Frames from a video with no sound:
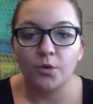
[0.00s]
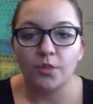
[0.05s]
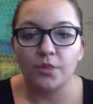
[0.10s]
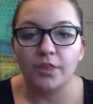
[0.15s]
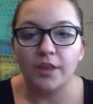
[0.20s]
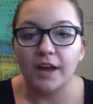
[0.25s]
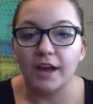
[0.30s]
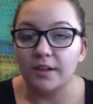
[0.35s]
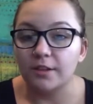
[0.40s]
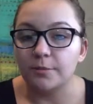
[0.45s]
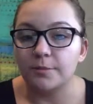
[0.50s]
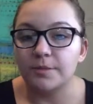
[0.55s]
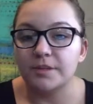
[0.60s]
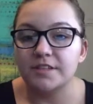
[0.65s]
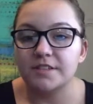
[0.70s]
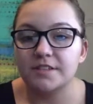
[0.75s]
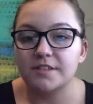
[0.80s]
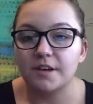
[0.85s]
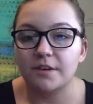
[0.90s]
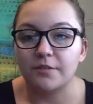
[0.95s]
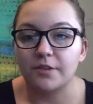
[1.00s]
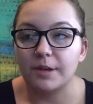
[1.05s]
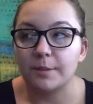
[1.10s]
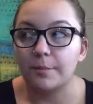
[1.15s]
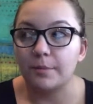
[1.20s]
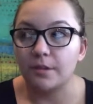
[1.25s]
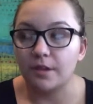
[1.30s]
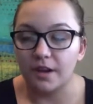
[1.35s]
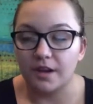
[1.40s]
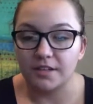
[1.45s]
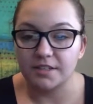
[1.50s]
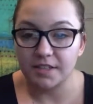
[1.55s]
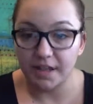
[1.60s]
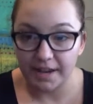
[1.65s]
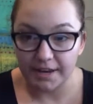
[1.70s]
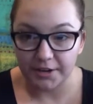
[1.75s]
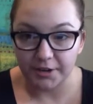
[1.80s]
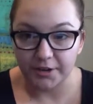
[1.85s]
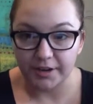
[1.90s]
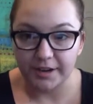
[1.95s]
the elements of a plot
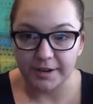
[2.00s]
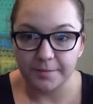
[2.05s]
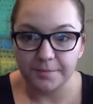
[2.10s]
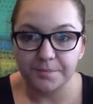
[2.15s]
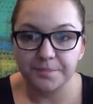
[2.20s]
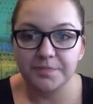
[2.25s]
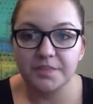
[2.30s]
diagram.